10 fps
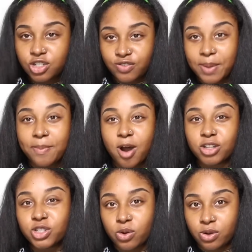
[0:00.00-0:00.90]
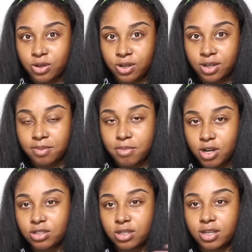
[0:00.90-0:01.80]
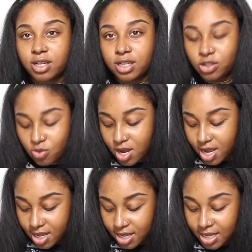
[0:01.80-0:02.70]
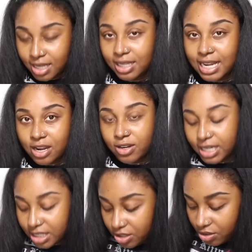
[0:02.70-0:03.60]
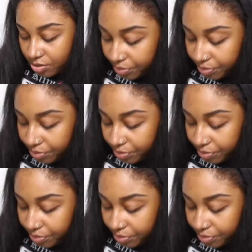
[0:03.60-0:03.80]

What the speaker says: vais montrer toi la collection.